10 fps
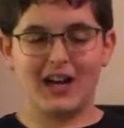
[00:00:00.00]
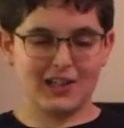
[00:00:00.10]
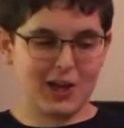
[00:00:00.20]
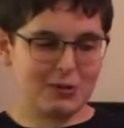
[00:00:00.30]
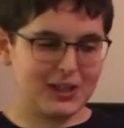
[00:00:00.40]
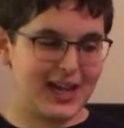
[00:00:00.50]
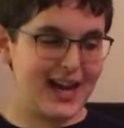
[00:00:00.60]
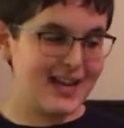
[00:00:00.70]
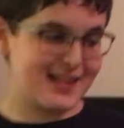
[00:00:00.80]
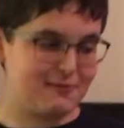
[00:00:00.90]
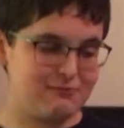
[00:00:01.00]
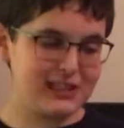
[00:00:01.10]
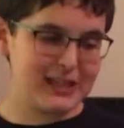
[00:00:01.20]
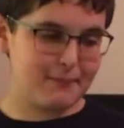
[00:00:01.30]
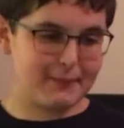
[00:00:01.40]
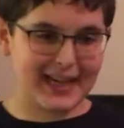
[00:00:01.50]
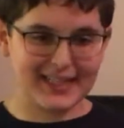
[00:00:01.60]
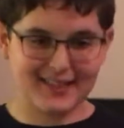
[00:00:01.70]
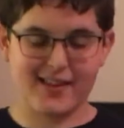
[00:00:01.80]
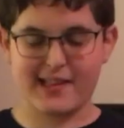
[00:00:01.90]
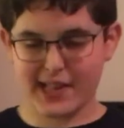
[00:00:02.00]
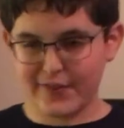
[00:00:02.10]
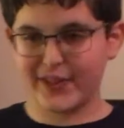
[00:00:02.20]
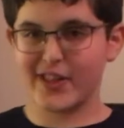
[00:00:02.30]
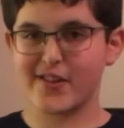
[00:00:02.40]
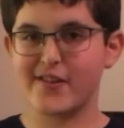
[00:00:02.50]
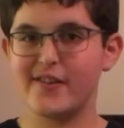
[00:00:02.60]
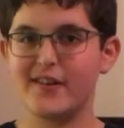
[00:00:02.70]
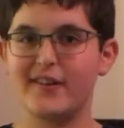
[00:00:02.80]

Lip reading: Hello guys and welcome back to Zivi's